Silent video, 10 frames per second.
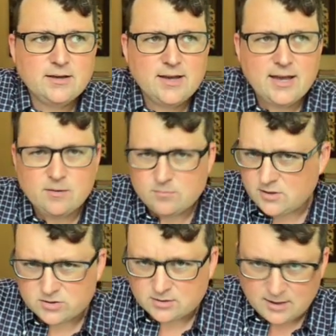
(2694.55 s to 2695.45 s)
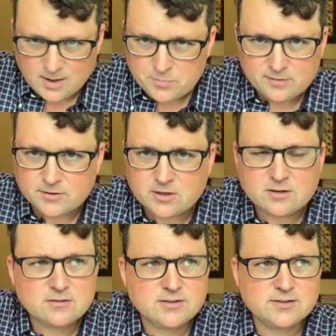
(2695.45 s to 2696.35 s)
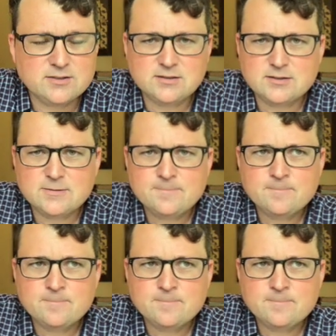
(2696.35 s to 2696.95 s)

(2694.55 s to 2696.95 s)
and these couple of occurrences,